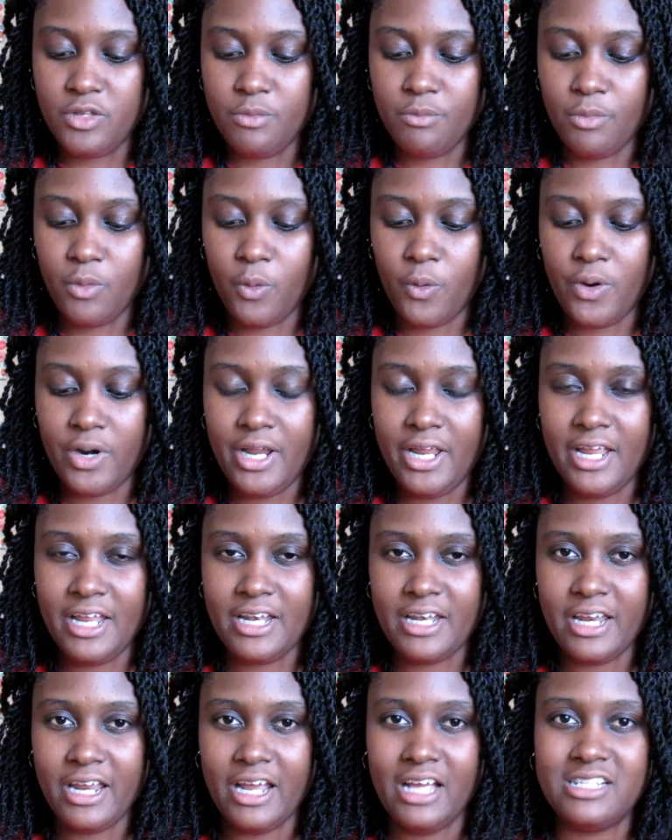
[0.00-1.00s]
more
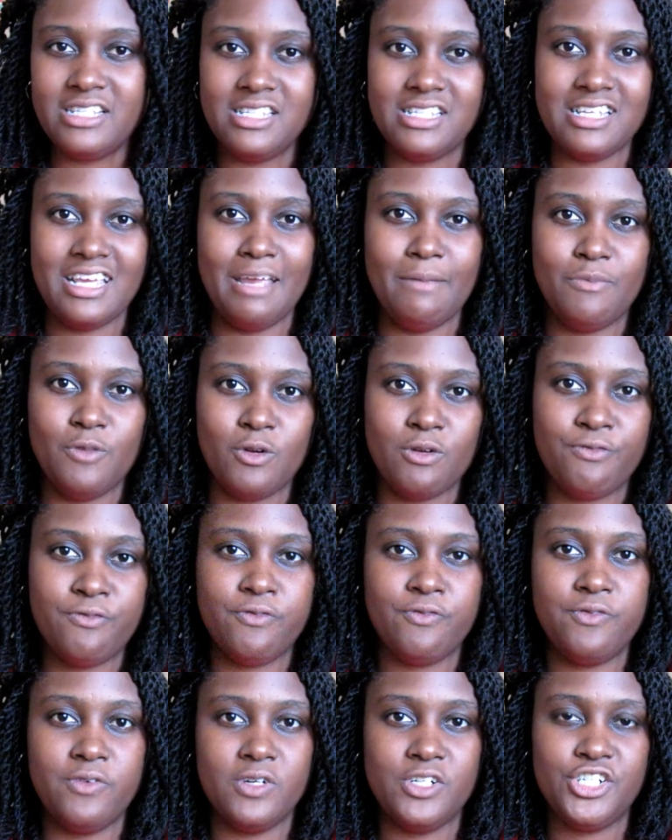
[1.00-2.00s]
in there. Same
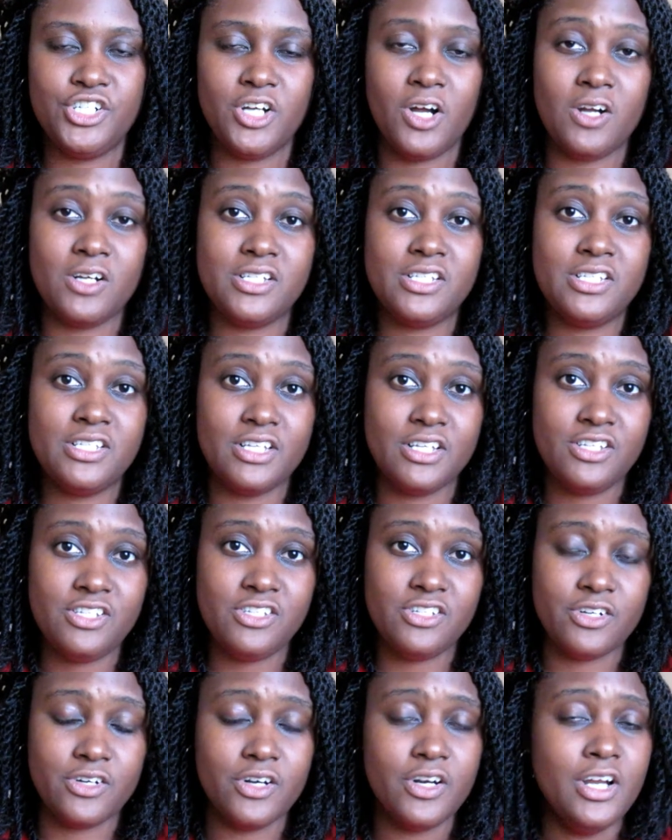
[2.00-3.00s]
for Char's
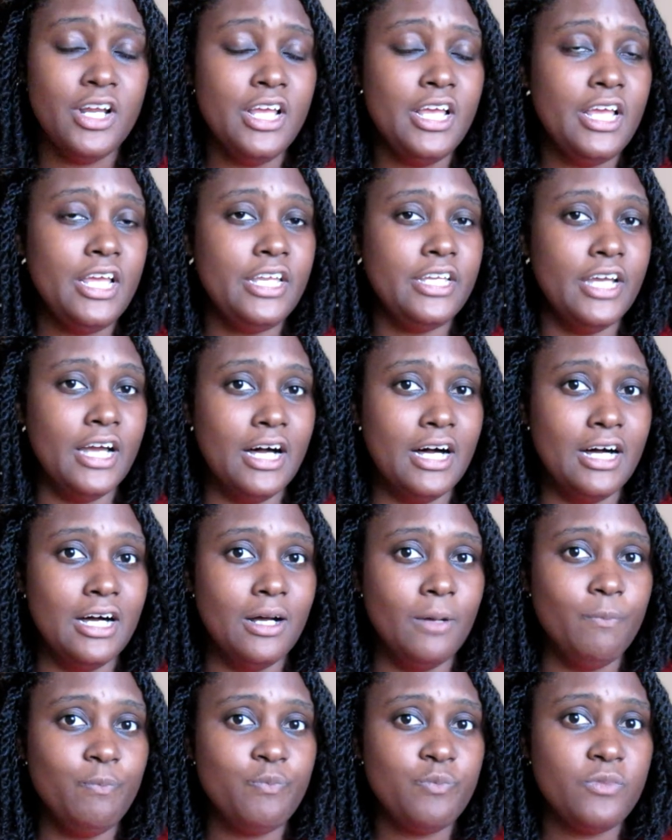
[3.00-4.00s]
sister.
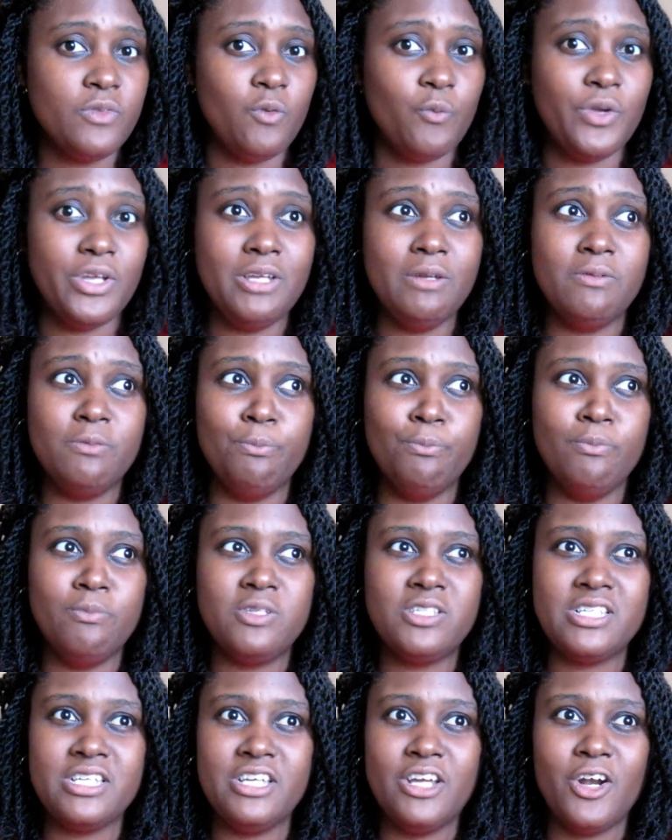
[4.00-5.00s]
We
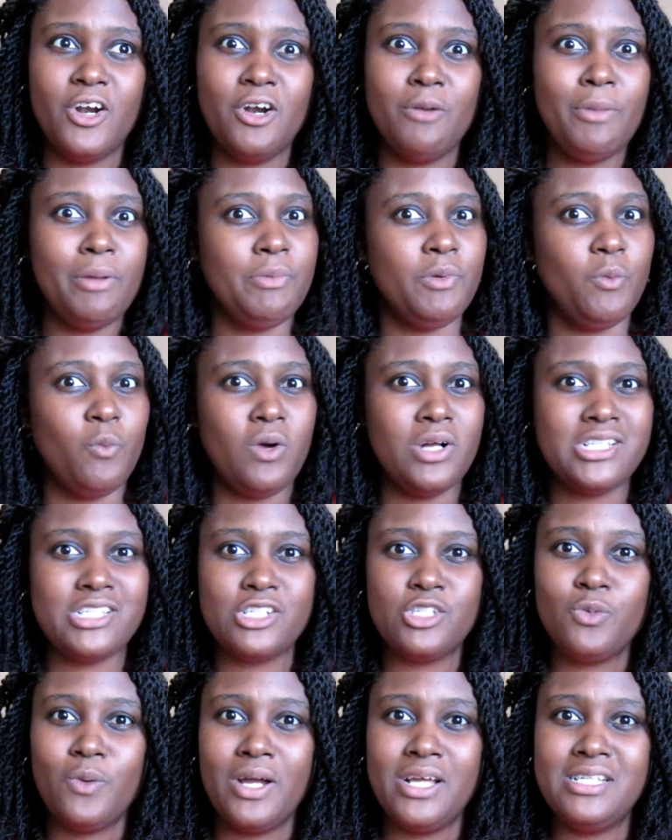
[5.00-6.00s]
see her maybe once
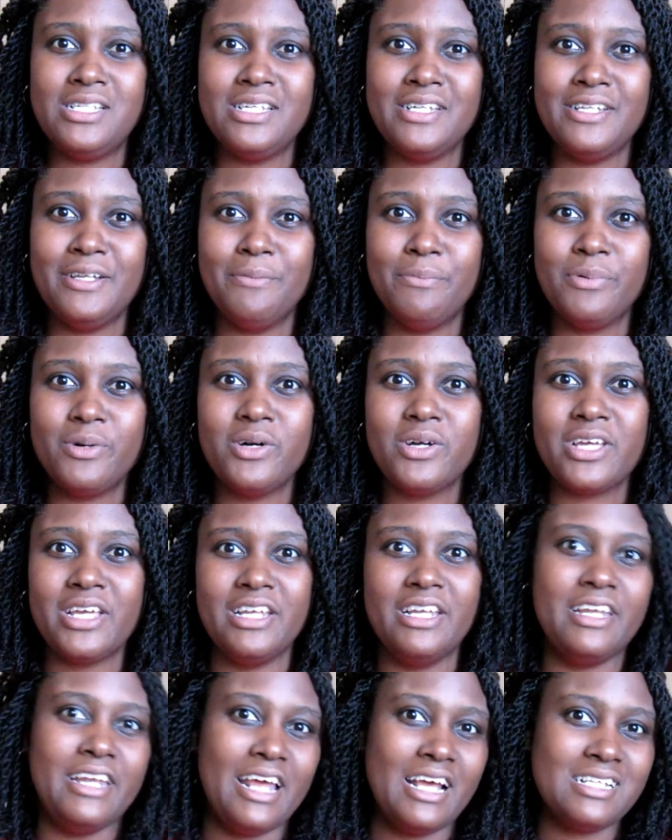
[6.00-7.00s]
or twice in the book,
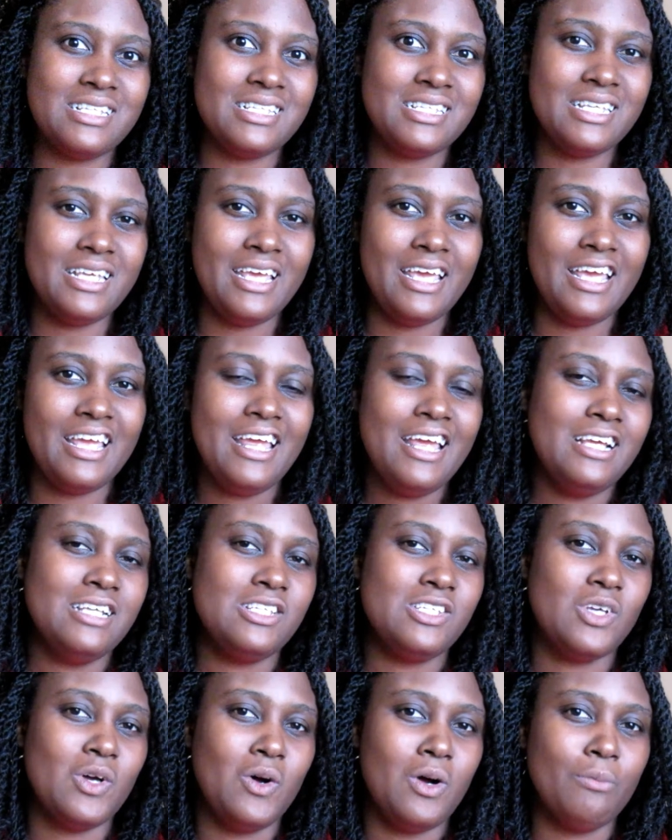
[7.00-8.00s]
and then that's it.
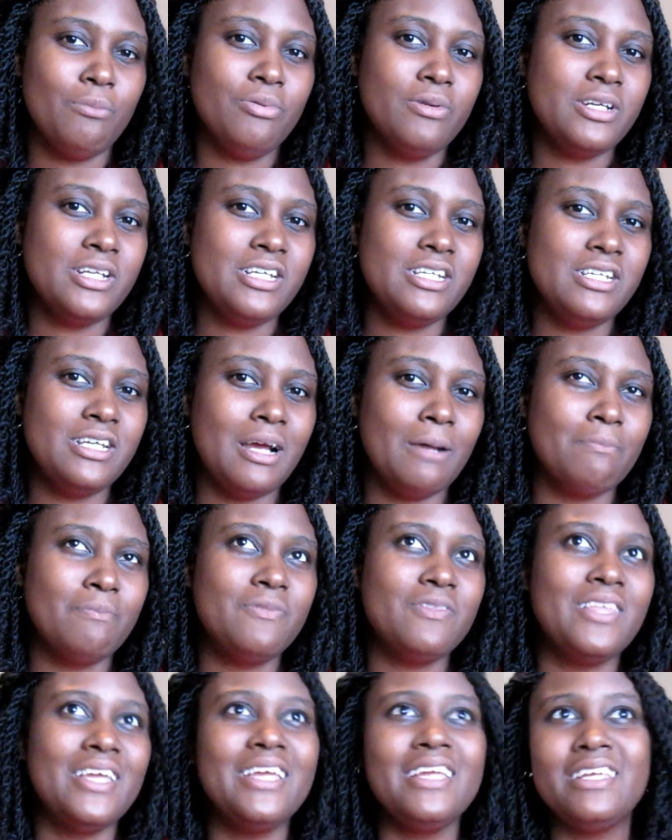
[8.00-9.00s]
So I'm
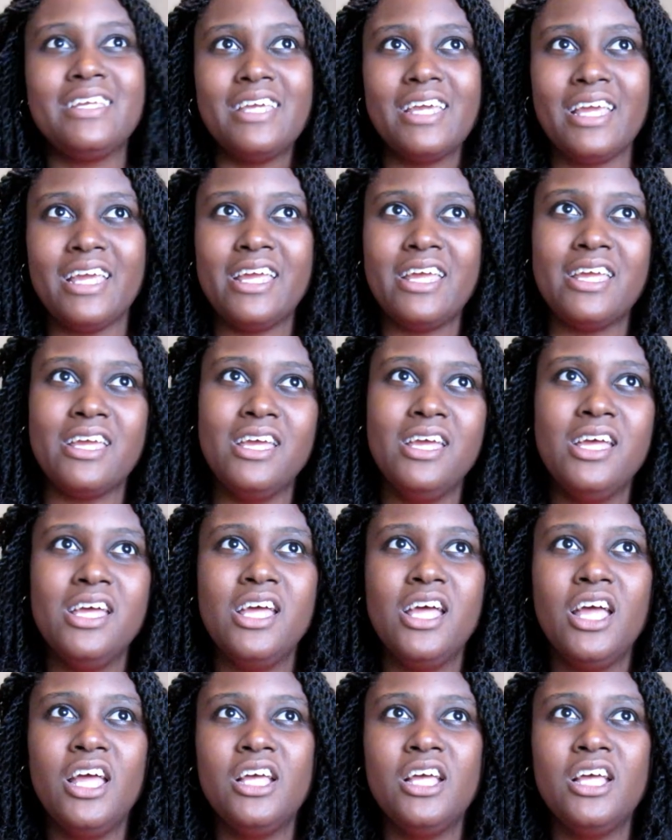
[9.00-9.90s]
thinking